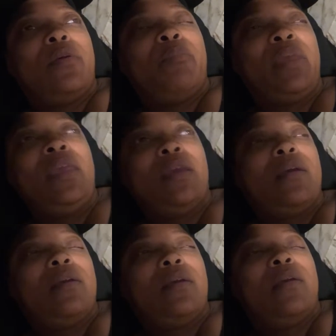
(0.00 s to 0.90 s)
being,
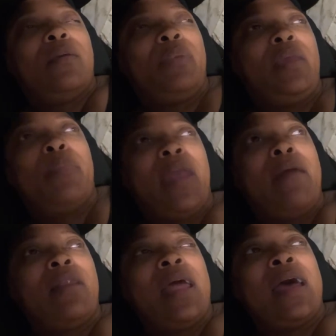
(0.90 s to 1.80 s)
being
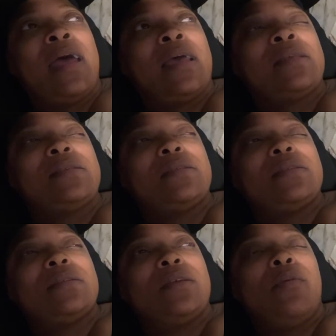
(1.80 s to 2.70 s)
paralyzed,
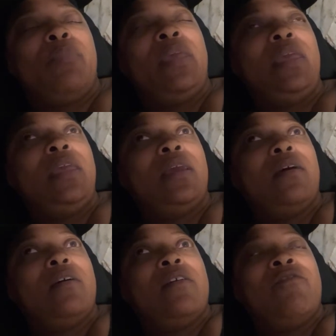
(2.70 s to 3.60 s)
being
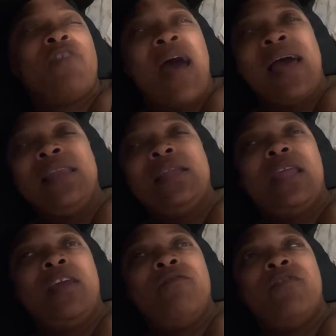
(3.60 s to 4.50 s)

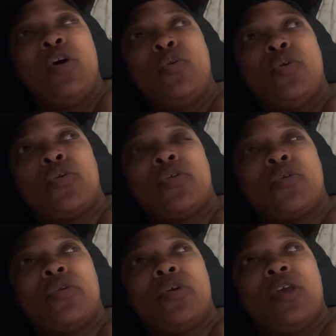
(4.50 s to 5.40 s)
violent and
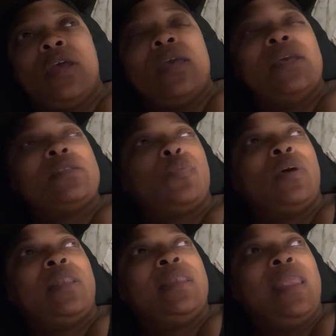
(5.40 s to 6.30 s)
vulgar is
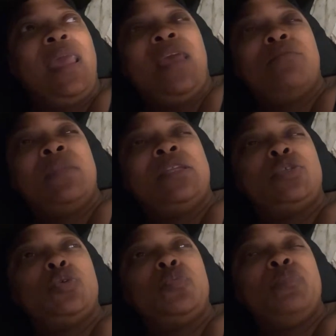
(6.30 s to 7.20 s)
what led me
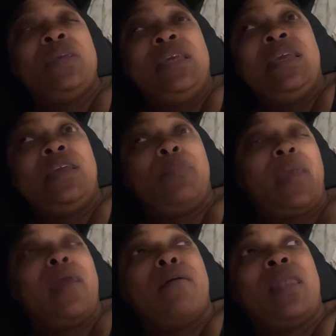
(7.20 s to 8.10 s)
to being
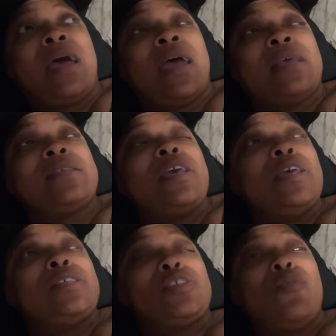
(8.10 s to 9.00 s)
paralyzed.
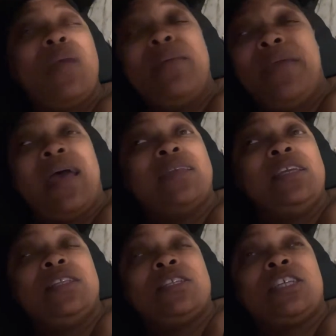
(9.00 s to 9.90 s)
So maybe I
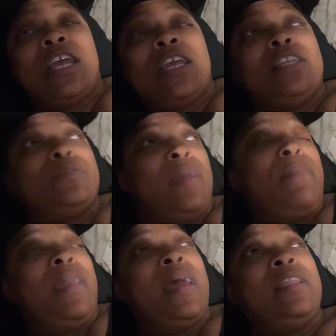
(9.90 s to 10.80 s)
need to change.
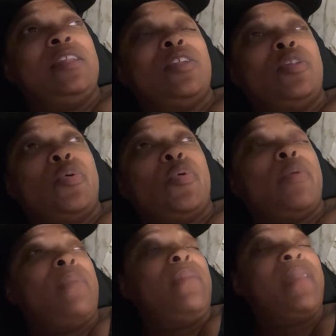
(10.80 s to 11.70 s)
Maybe I need the
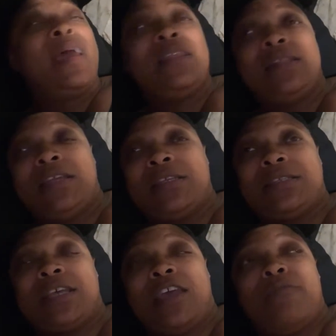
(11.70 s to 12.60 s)
Lord. Maybe I need to get
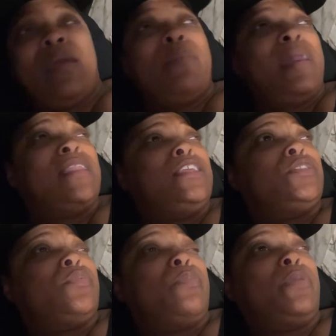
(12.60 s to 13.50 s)
saved. Maybe I need
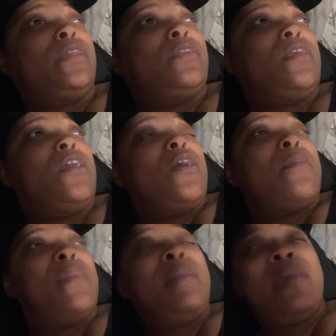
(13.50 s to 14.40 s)
to repent.
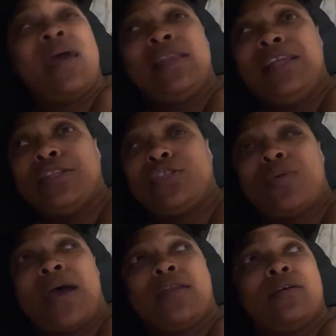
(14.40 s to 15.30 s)
Maybe I need to
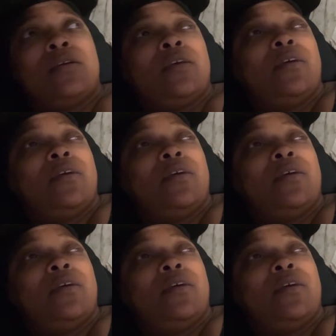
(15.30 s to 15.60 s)
try to